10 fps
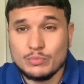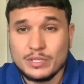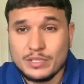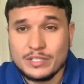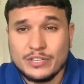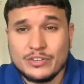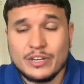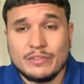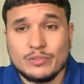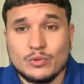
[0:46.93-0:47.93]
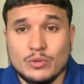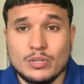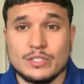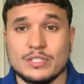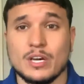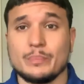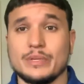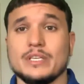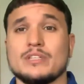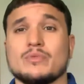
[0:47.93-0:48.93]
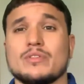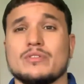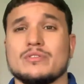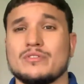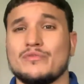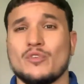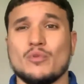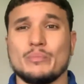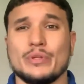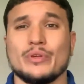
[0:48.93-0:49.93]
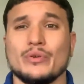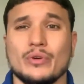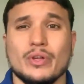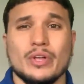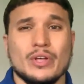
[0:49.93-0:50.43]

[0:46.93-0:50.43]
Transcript: because then you're going to have to go to these companies, whether it's your phone bill,